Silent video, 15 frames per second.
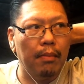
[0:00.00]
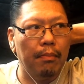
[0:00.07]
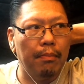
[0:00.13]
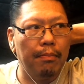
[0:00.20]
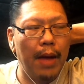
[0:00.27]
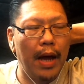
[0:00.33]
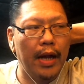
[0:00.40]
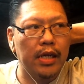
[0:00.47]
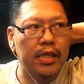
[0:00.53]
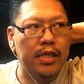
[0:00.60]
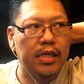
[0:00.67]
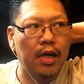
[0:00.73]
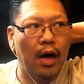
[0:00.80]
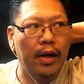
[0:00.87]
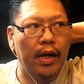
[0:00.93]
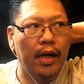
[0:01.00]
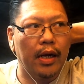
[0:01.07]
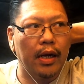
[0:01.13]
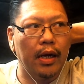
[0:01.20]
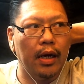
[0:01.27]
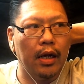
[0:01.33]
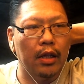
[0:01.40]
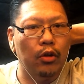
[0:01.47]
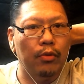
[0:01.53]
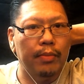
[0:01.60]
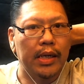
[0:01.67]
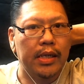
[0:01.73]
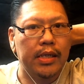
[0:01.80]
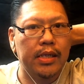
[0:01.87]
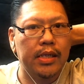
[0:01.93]
Panasonic
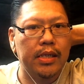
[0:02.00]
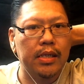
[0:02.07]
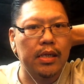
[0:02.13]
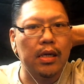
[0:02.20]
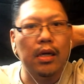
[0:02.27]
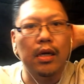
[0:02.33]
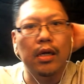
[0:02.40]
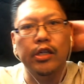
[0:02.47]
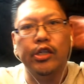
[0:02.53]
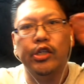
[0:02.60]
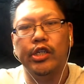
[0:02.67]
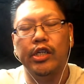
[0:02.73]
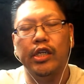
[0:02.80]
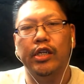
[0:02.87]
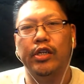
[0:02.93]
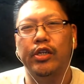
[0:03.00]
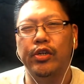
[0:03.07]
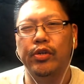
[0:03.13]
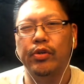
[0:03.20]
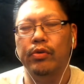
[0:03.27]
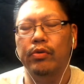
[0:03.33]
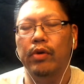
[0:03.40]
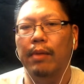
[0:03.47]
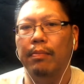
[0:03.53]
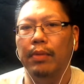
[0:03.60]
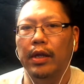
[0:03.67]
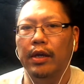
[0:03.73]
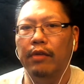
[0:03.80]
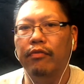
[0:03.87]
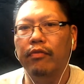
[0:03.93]
Lumix G2, I
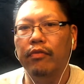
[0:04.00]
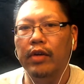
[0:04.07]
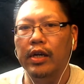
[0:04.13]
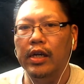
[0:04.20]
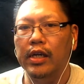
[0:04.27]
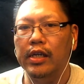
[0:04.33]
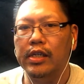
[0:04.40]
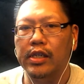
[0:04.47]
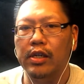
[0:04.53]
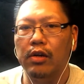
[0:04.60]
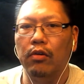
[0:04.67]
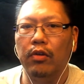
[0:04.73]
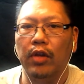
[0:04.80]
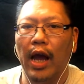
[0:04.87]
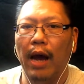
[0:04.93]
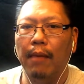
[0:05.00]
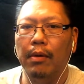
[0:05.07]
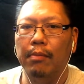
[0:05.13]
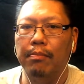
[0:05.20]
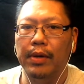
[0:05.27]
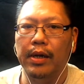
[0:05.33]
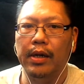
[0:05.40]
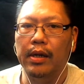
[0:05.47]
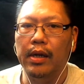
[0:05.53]
believe. It's an old camera, but